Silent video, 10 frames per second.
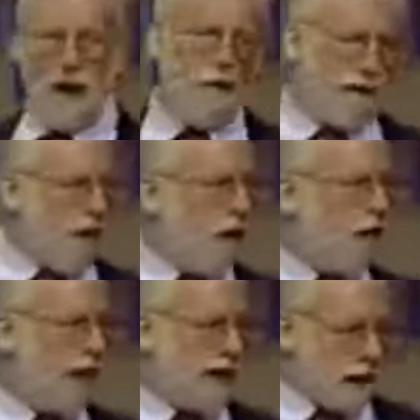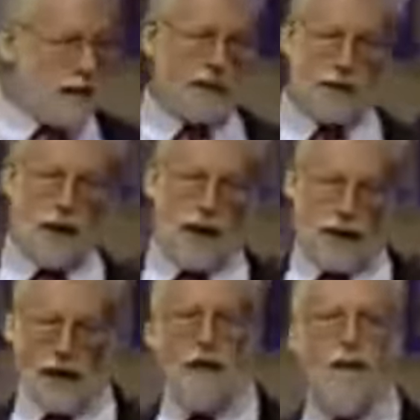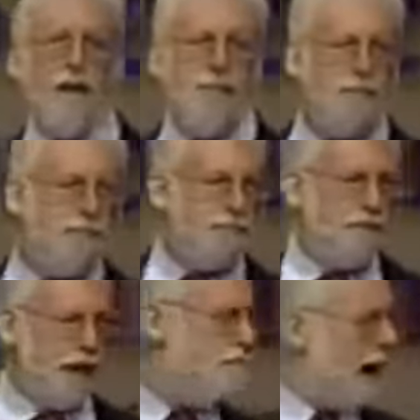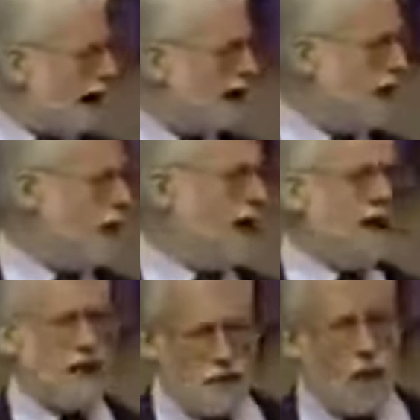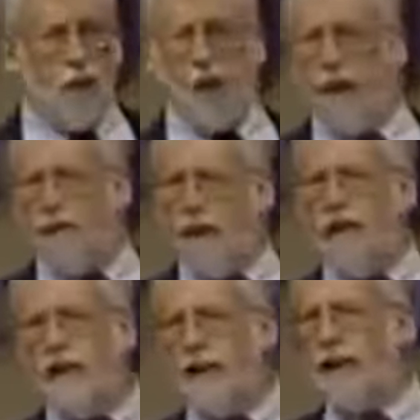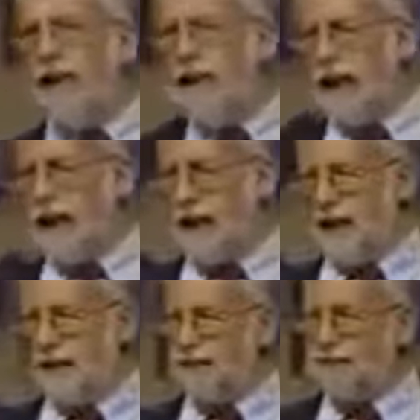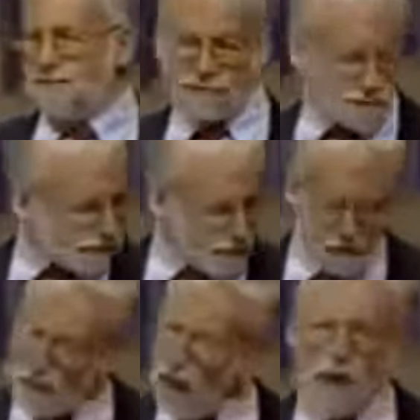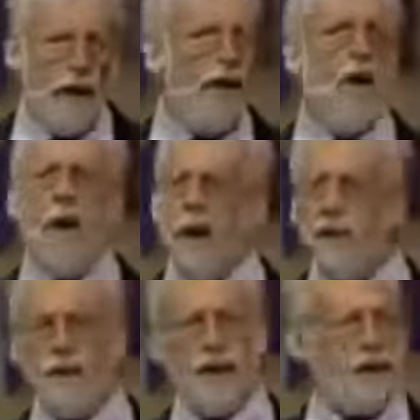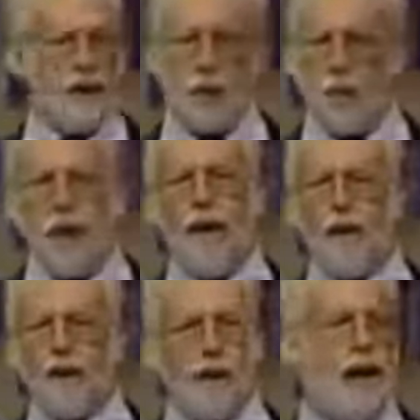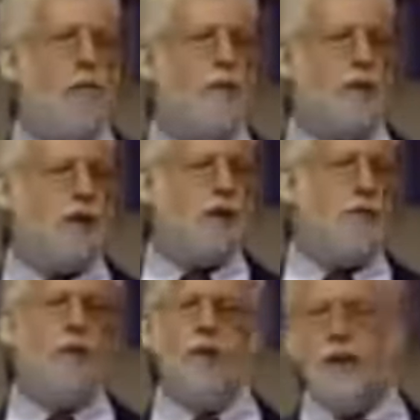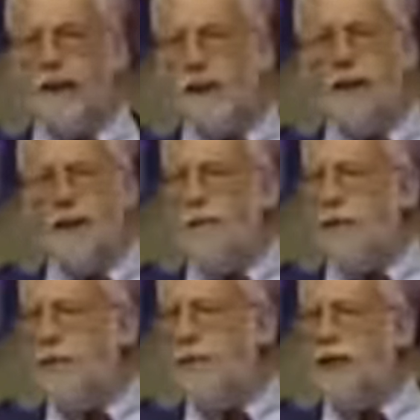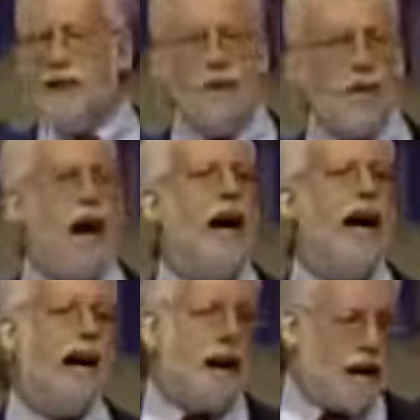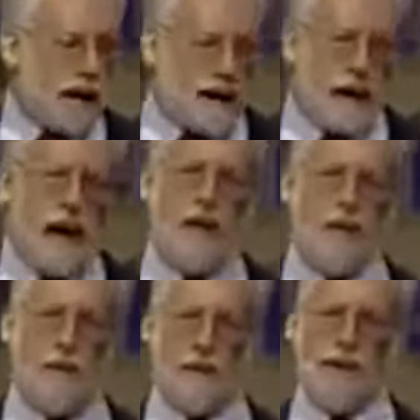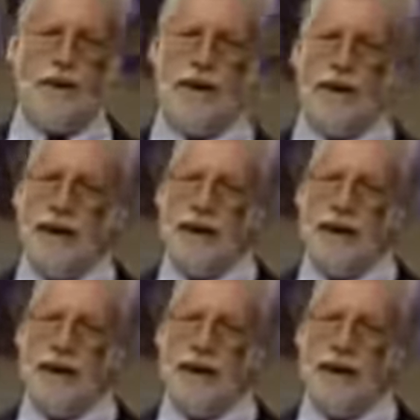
We've already demonstrated that masonry is full of unclean things. All of the, the squares, the compasses, most of the symbols of masonry are, are idolatrous.